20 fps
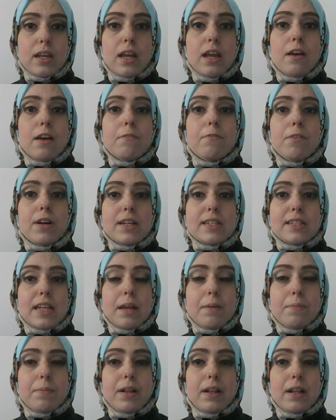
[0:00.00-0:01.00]
For
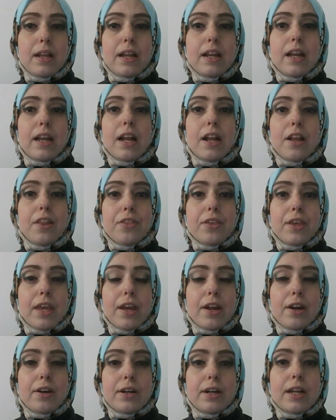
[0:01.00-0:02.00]
example,
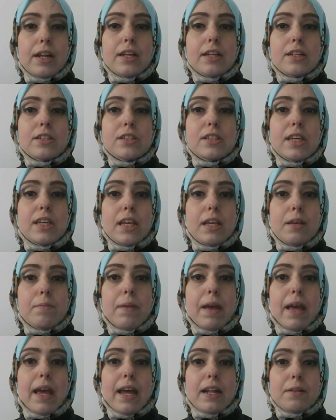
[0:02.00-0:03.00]
healthcare, team,
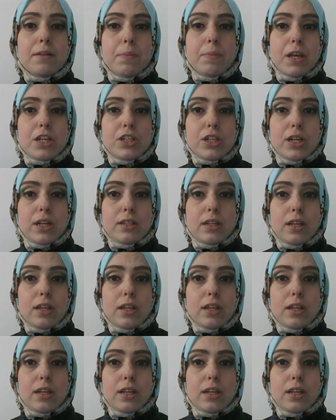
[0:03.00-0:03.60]
and patient.